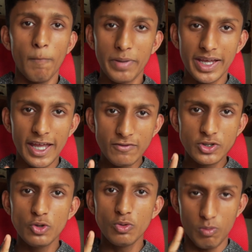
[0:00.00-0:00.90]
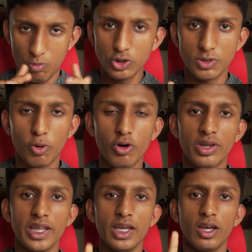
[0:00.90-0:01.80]
but it gives you, most
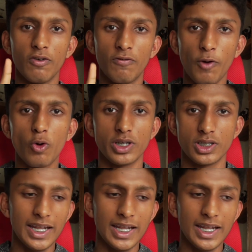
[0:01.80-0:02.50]
importantly, focus.